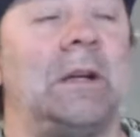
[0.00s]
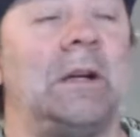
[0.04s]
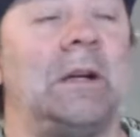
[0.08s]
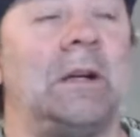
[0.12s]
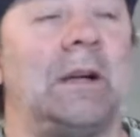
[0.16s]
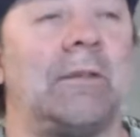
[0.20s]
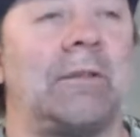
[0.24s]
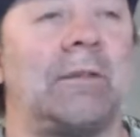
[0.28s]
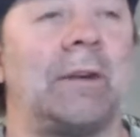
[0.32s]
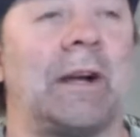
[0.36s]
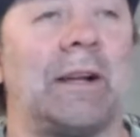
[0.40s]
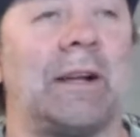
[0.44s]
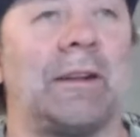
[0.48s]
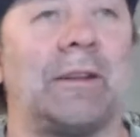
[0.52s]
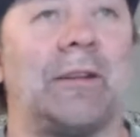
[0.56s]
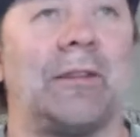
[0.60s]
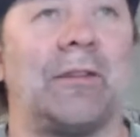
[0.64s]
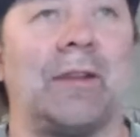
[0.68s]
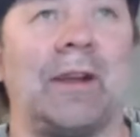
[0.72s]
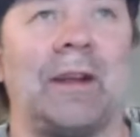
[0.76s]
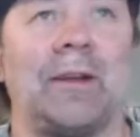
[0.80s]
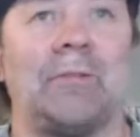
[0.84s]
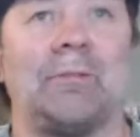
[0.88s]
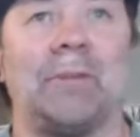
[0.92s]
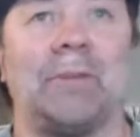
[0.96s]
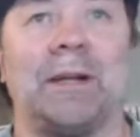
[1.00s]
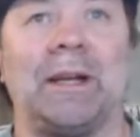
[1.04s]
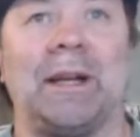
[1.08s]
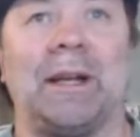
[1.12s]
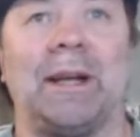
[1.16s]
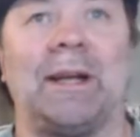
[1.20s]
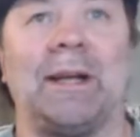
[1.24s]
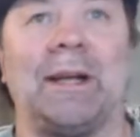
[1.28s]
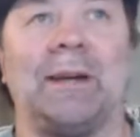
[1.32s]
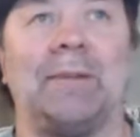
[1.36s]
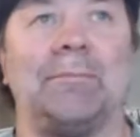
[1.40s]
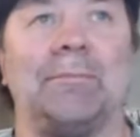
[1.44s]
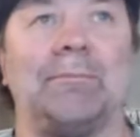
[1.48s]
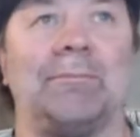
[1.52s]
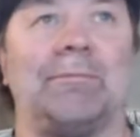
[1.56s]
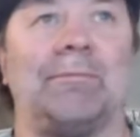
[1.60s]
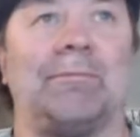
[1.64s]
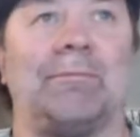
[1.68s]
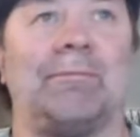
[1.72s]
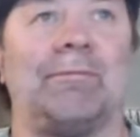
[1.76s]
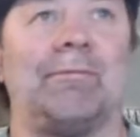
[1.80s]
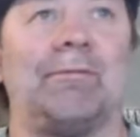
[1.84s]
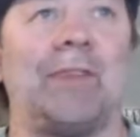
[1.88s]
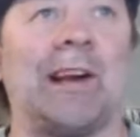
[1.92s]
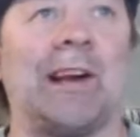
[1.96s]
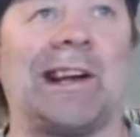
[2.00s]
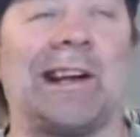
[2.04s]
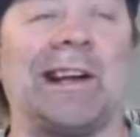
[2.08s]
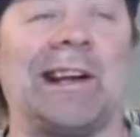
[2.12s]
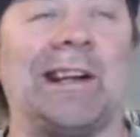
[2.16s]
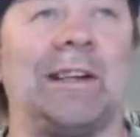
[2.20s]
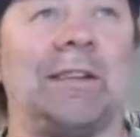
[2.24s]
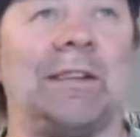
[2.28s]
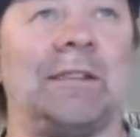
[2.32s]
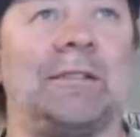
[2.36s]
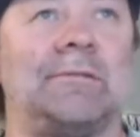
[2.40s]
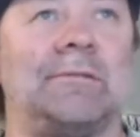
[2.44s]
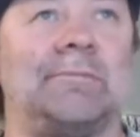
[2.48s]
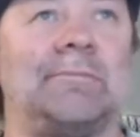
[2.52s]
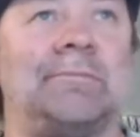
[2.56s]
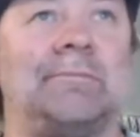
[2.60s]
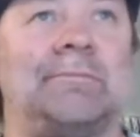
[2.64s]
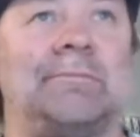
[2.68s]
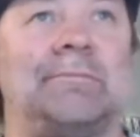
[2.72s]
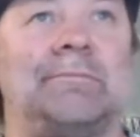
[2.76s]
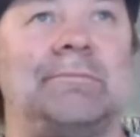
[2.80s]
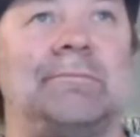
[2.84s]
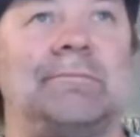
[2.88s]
forgot to save my damn frickin'